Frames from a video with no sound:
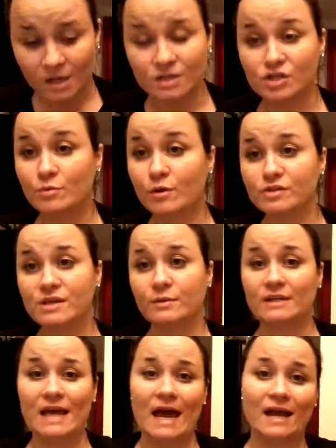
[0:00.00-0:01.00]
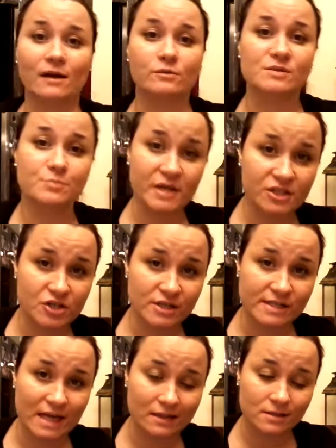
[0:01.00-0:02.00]
so mostly what they had out was beachy
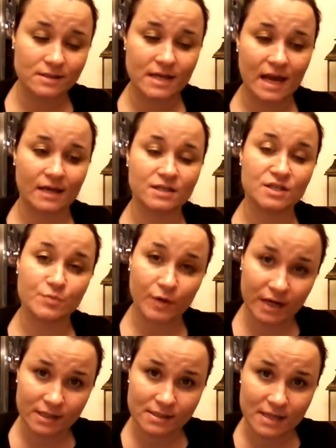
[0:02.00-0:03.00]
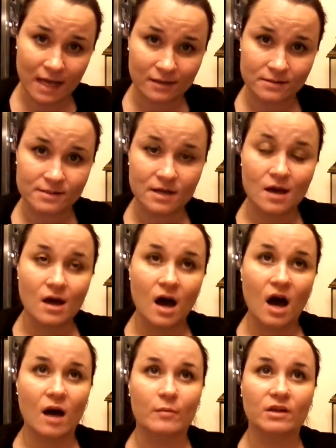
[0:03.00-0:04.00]
scents. They had spring scents,
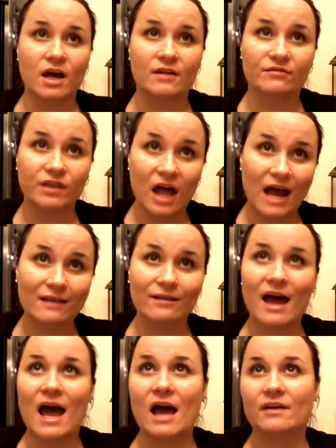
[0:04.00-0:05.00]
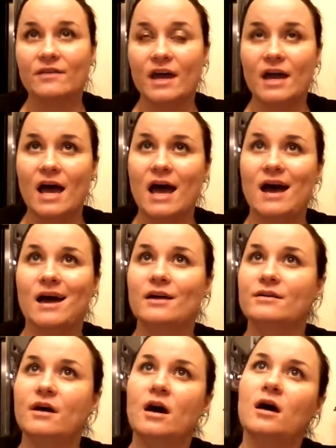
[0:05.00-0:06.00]
a lot of lilac. They
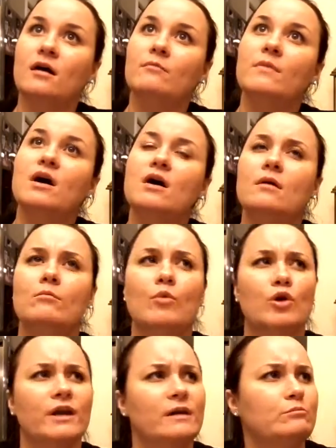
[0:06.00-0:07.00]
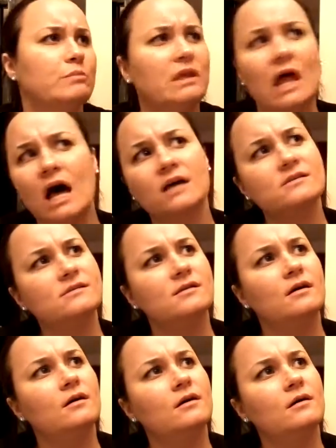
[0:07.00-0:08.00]
had morning
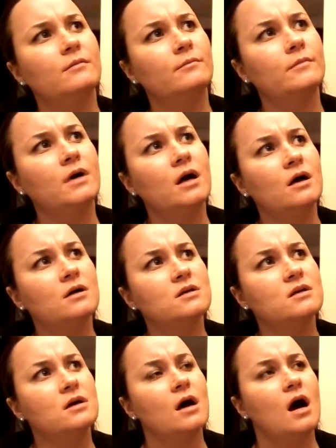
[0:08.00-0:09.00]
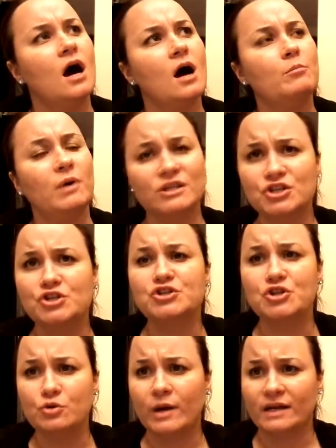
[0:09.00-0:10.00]
blossom, a bunch of
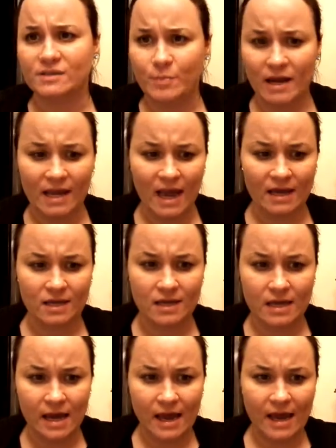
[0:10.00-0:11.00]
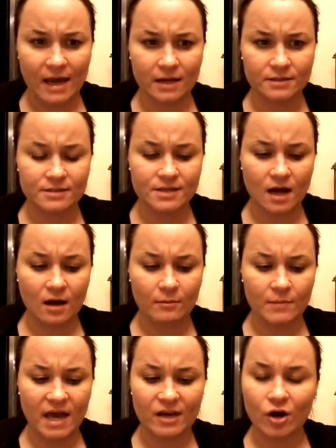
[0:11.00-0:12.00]
Tuics by Yankee, and
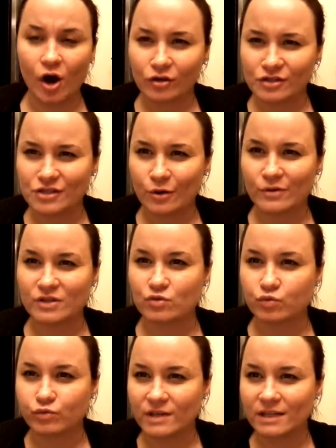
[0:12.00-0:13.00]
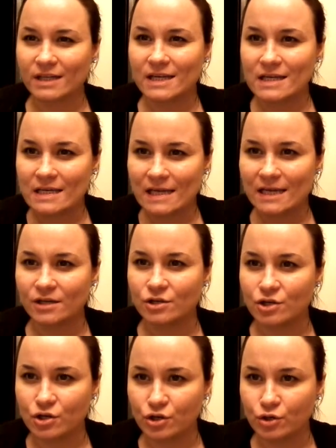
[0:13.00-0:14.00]
also this really
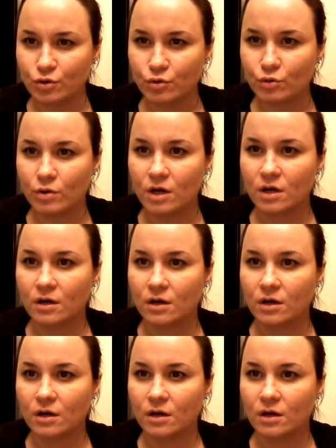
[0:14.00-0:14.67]
neat new